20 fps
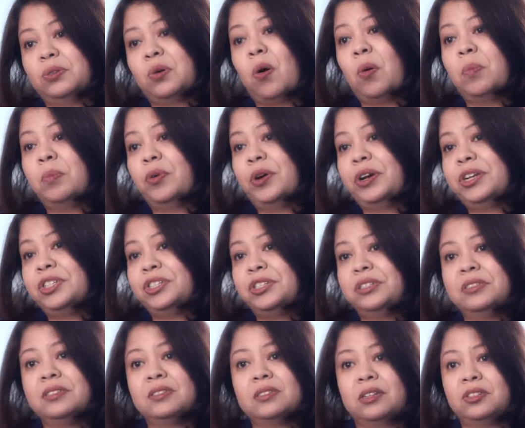
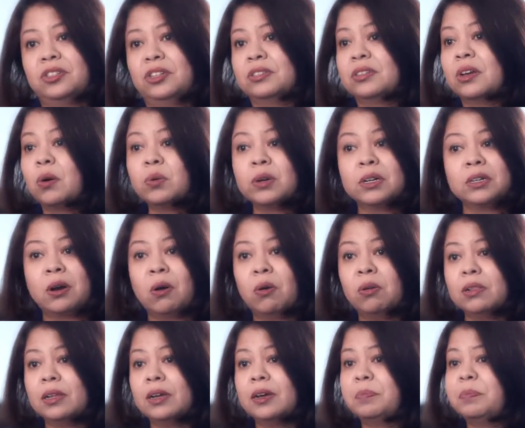corporations such as
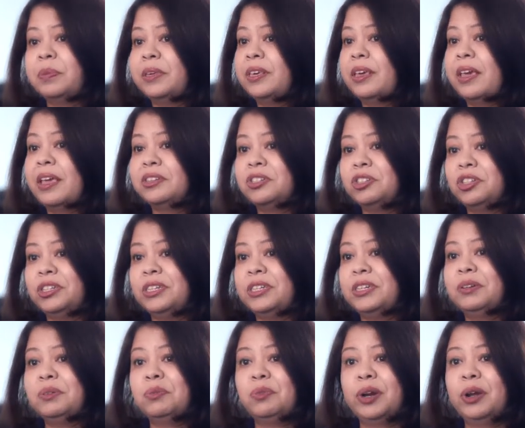Coca-Cola,
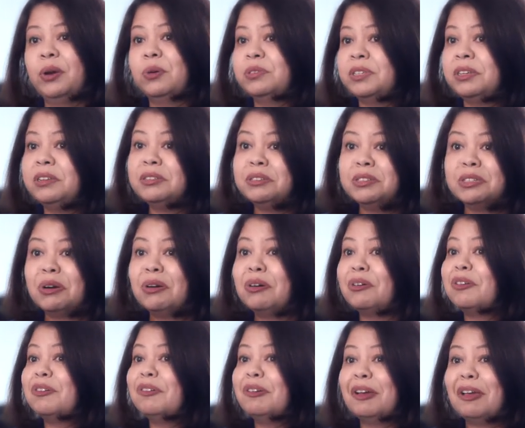P&G, Rio
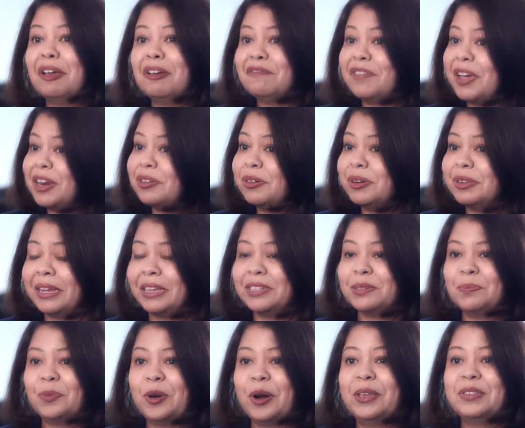Tinto, Federal
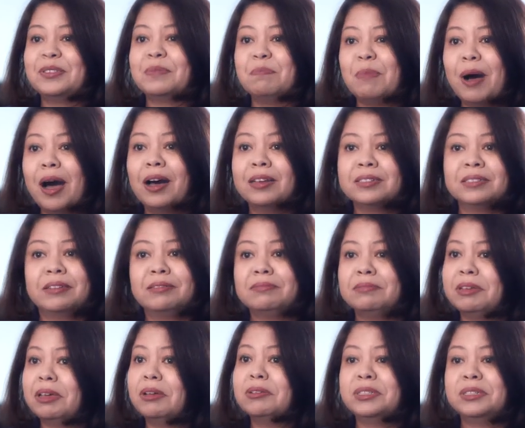Express, Mars
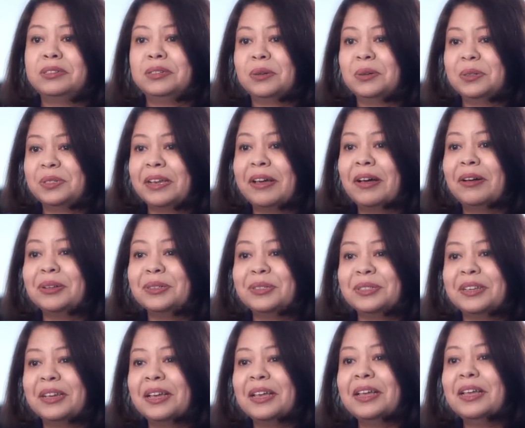and Hilton
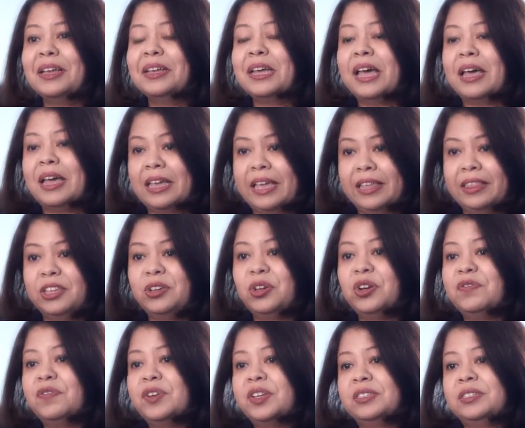Hotels. And the
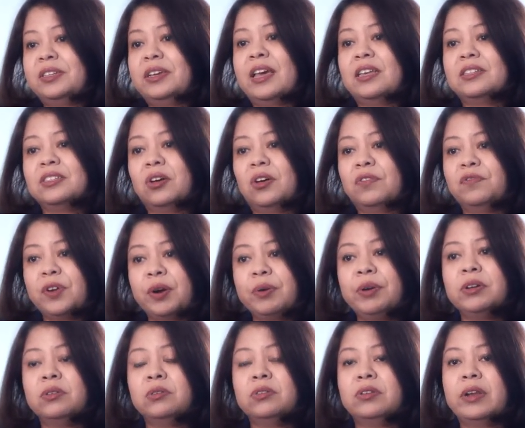university has got
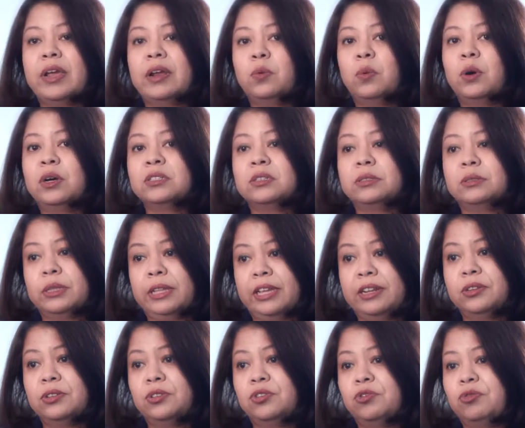very good networks with
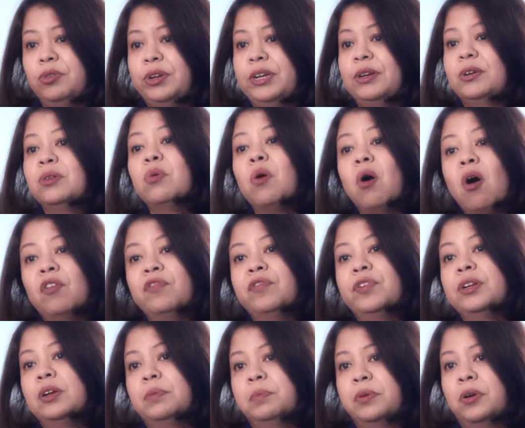industry who
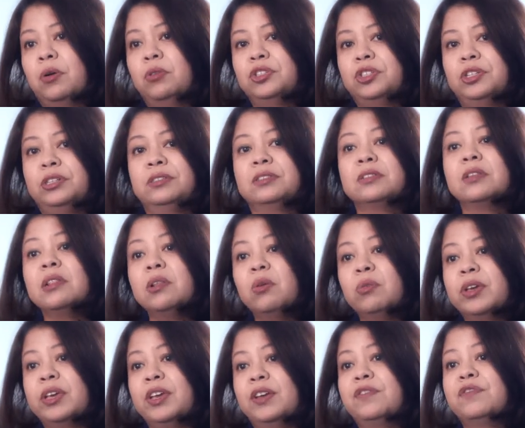often approach us
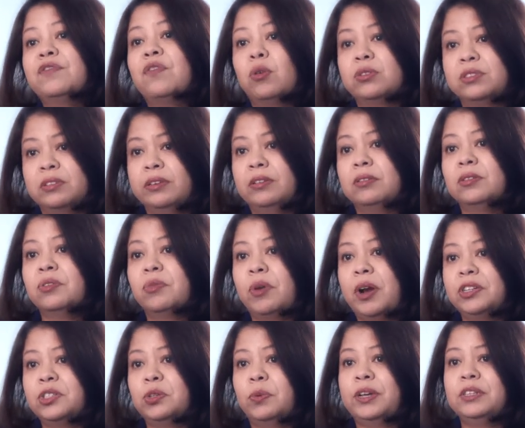looking for skilled
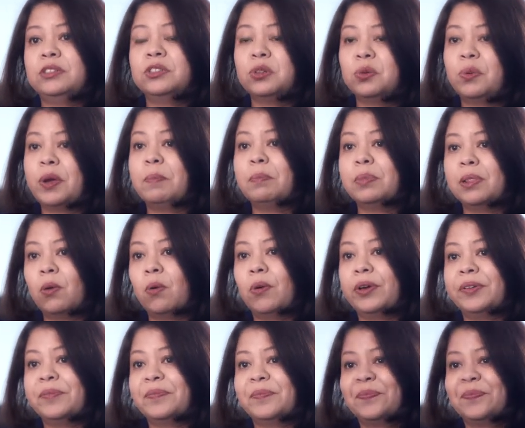graduates to employ.